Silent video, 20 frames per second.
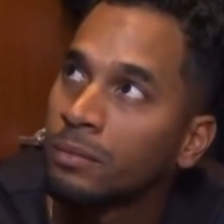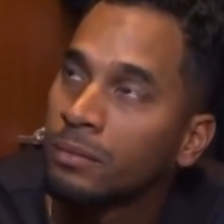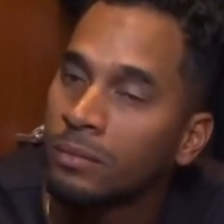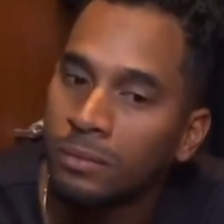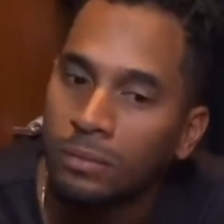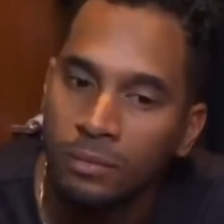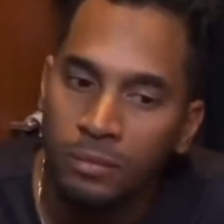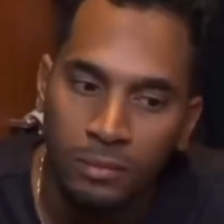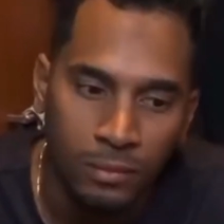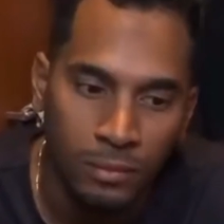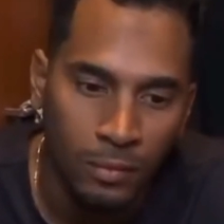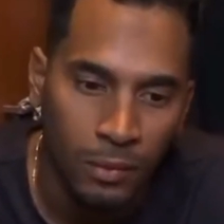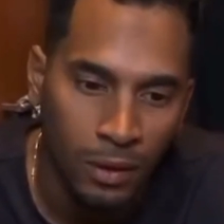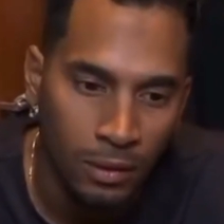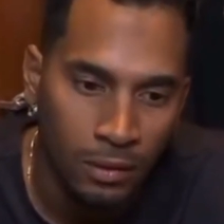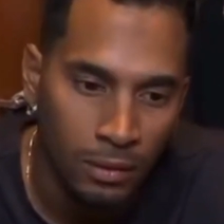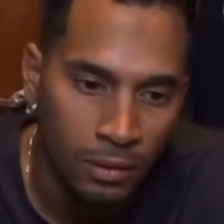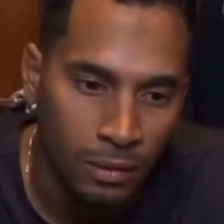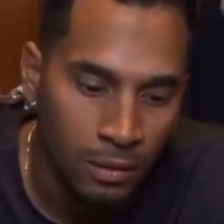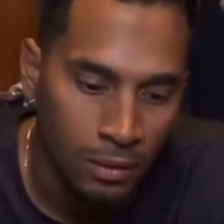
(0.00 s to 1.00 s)
Kwan? What
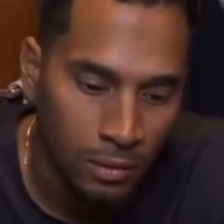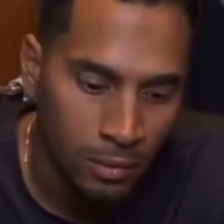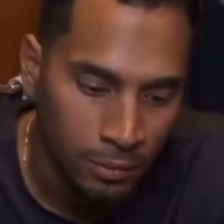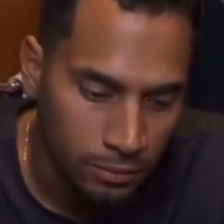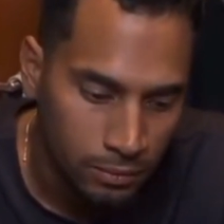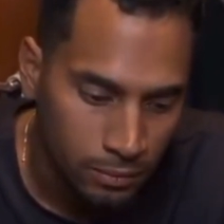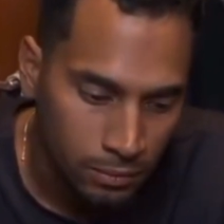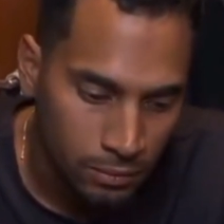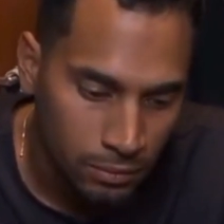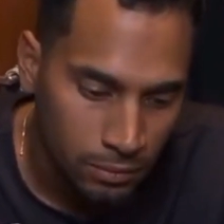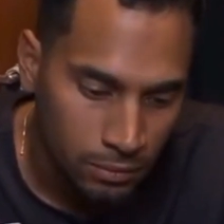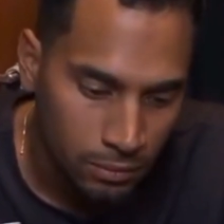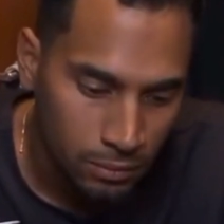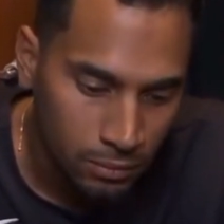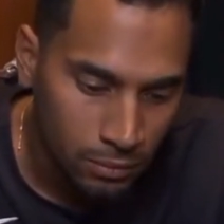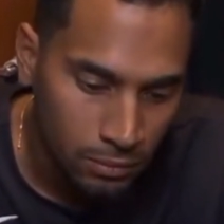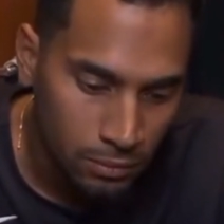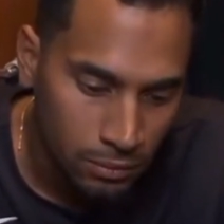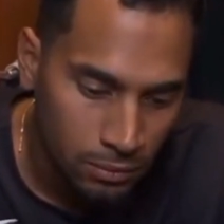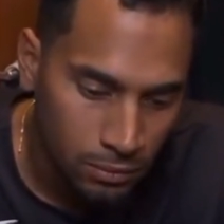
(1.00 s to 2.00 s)
was going on in left
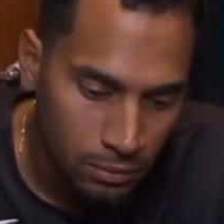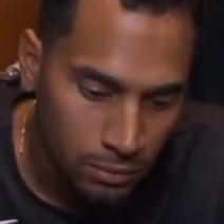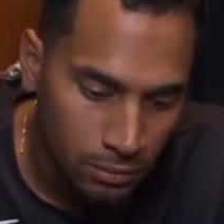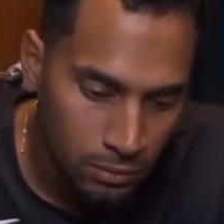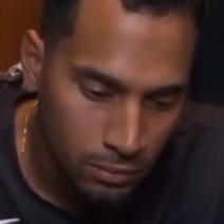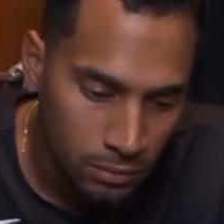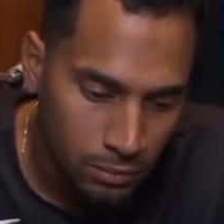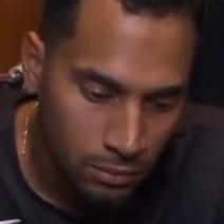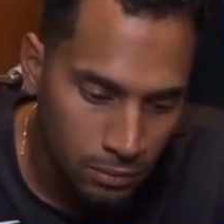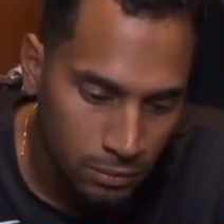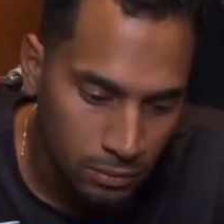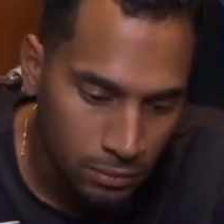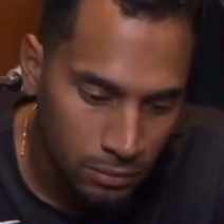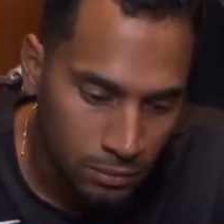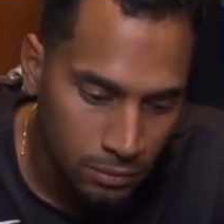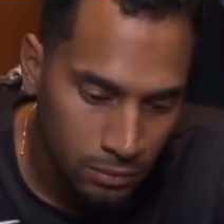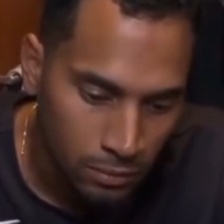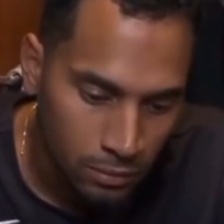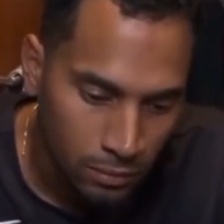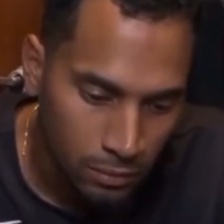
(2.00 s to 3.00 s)
field before that when you
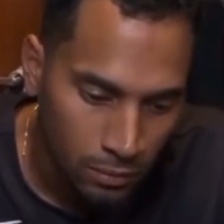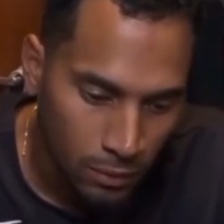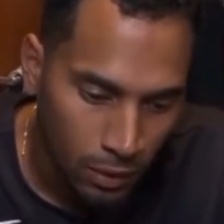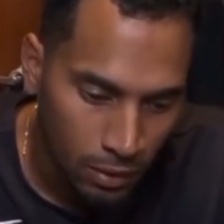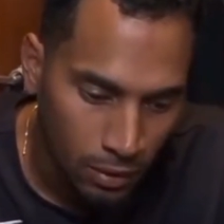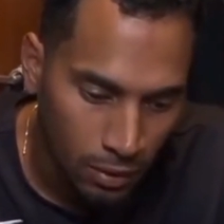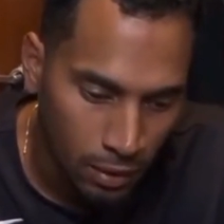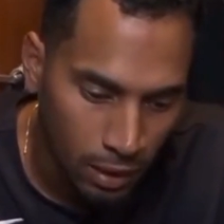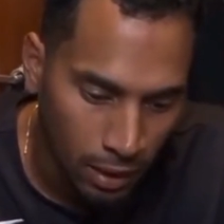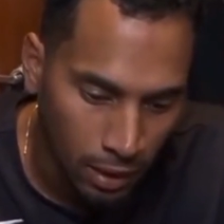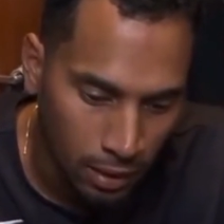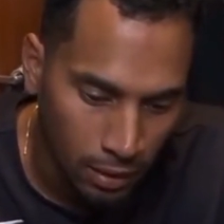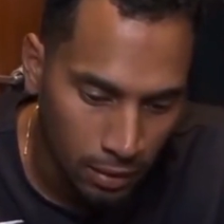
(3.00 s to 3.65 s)
ran into the wall?